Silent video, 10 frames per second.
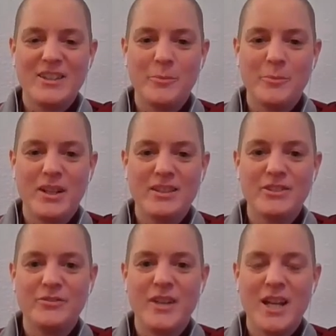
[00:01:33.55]
the Buddha's
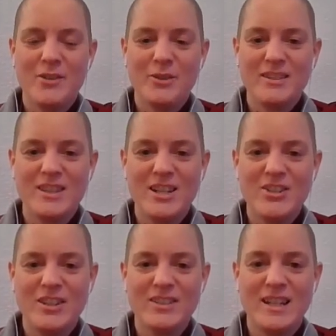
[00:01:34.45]
various
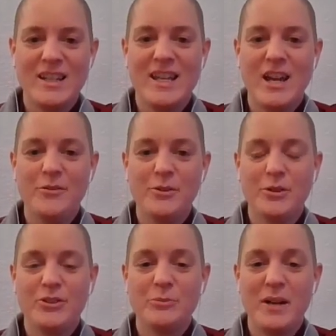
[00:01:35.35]
teachings that he gave to
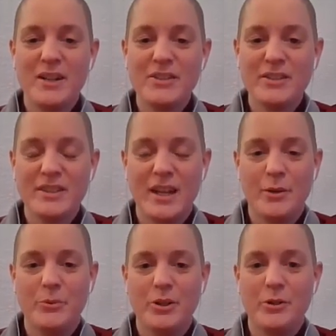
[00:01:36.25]
those monks that
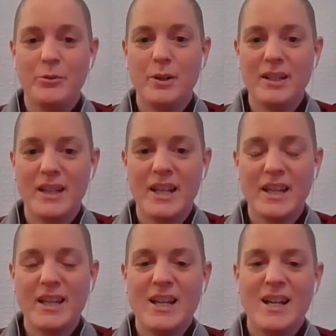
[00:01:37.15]
were quarreling